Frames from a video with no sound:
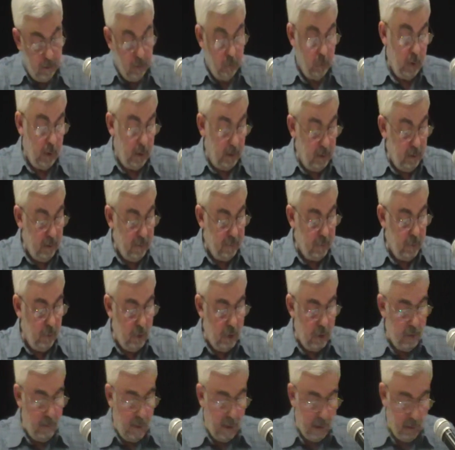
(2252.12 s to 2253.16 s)
well, of
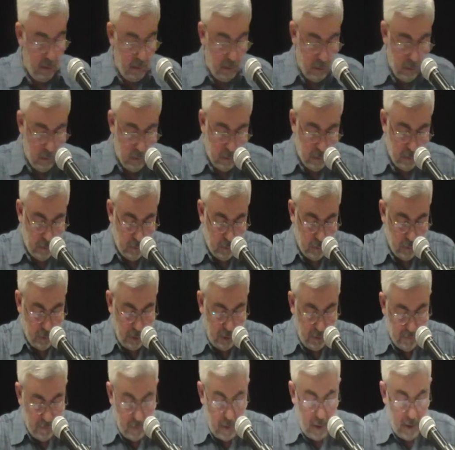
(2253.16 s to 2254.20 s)
course, might
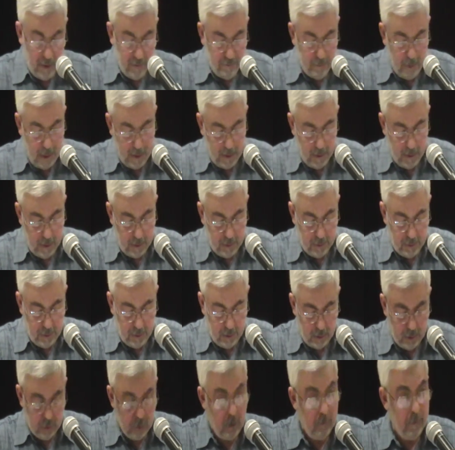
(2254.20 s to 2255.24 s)
revive bilateral
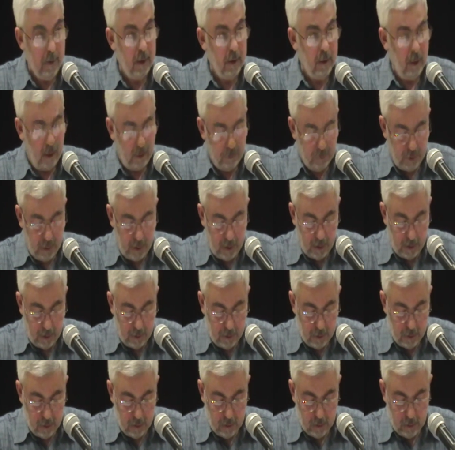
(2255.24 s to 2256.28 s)
economic
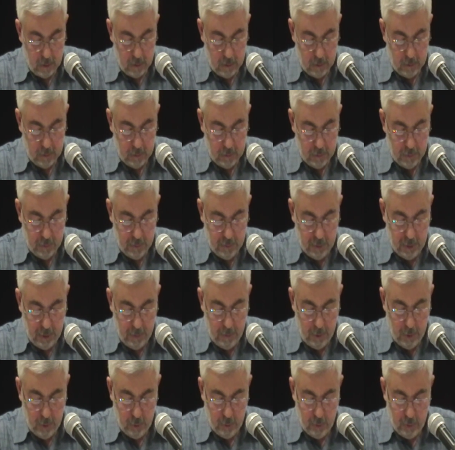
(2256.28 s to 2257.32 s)
contacts,
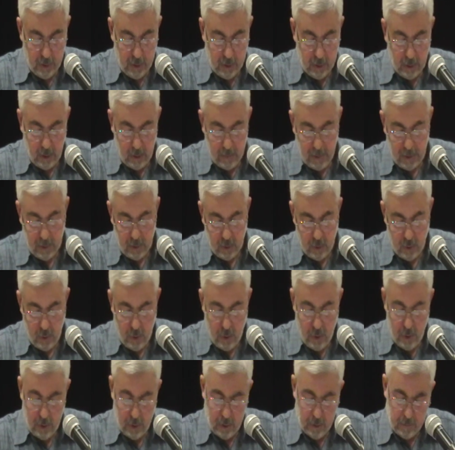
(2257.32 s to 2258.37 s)
contribute to economic
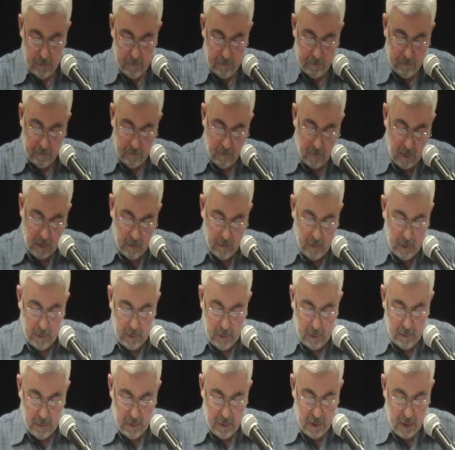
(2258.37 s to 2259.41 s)
growth, but
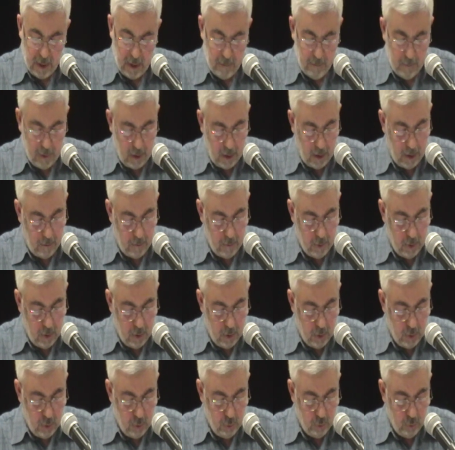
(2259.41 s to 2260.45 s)
at the same
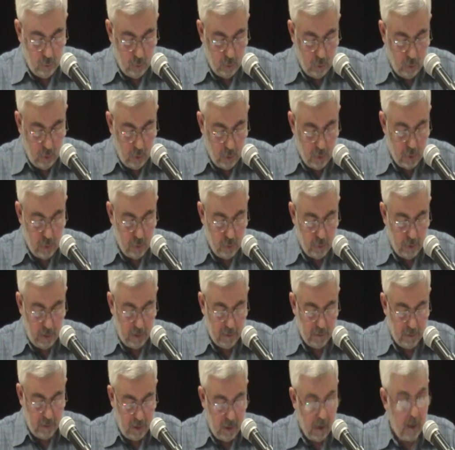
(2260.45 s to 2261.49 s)
time should also
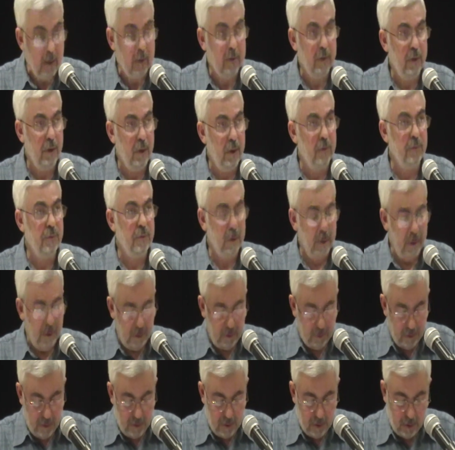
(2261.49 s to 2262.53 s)
and carefully
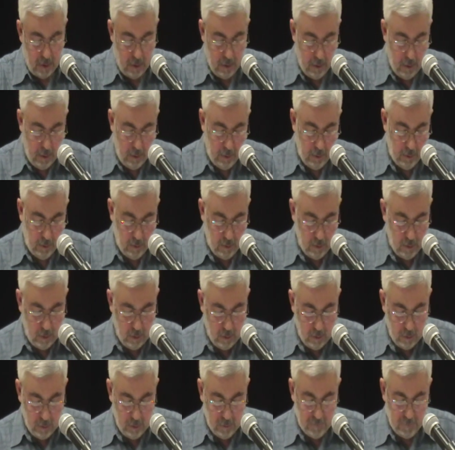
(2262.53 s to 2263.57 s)
consider
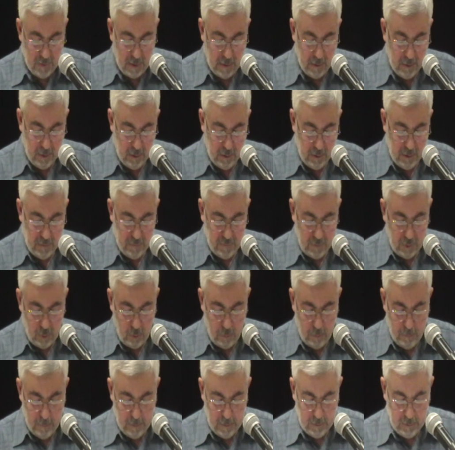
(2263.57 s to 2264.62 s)
the vital
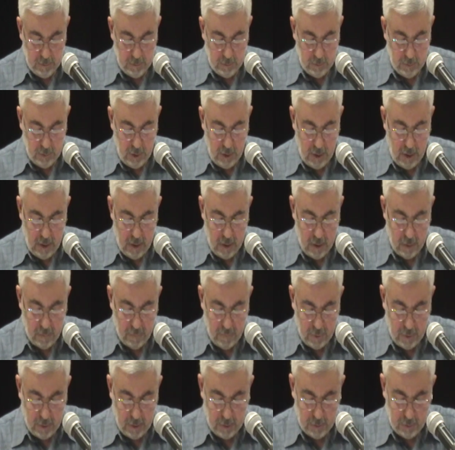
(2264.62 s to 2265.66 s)
development needs of
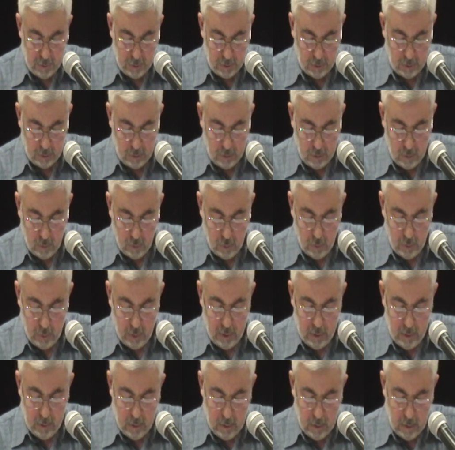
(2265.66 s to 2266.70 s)
the country or
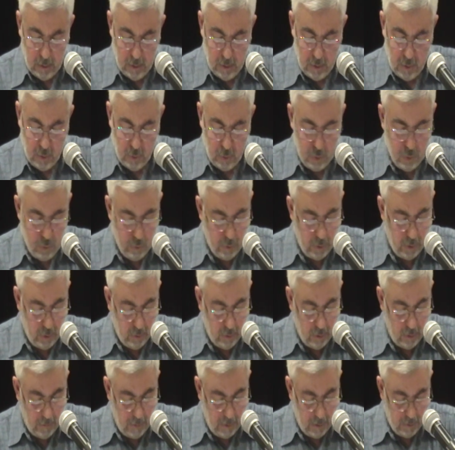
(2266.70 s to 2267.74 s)
the
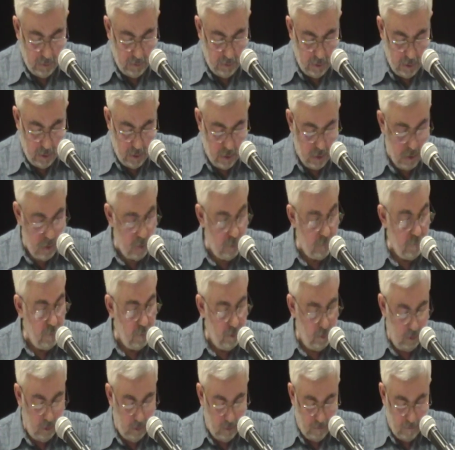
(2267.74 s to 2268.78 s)
socio-economic conditions of
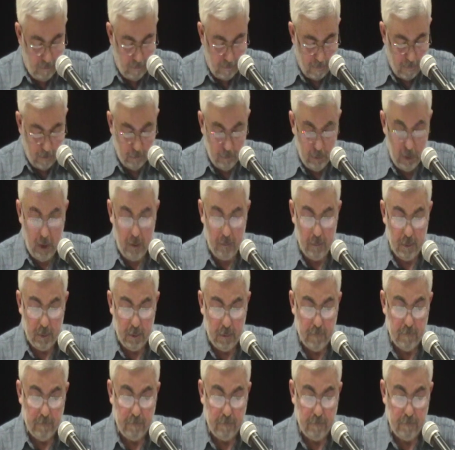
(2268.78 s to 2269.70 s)
the people.